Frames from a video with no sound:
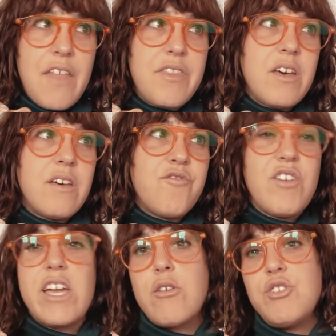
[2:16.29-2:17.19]
the
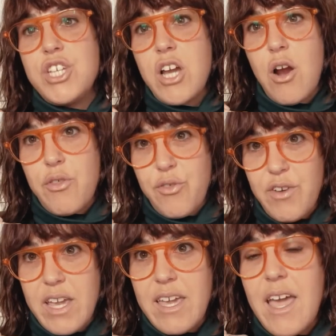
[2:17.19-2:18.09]
Ricoh
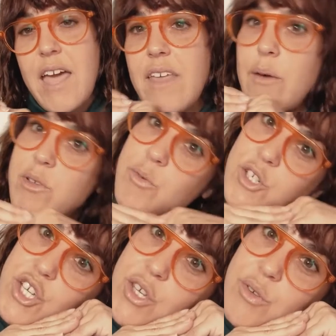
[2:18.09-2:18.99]
GR3, and that was what
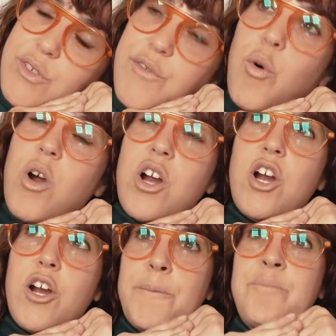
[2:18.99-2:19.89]
she used for
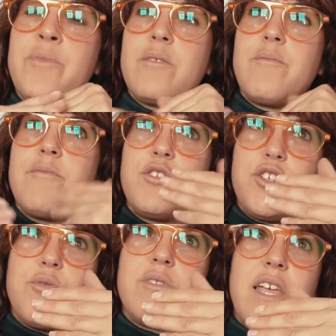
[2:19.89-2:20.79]
her
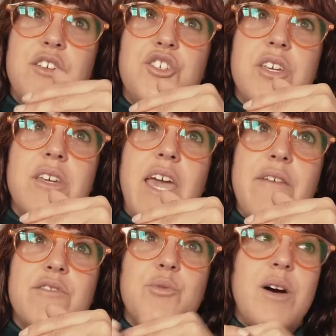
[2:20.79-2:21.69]
shoot that she
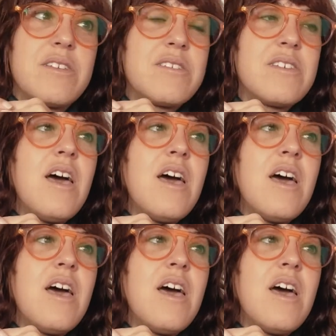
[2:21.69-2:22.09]
gave to us.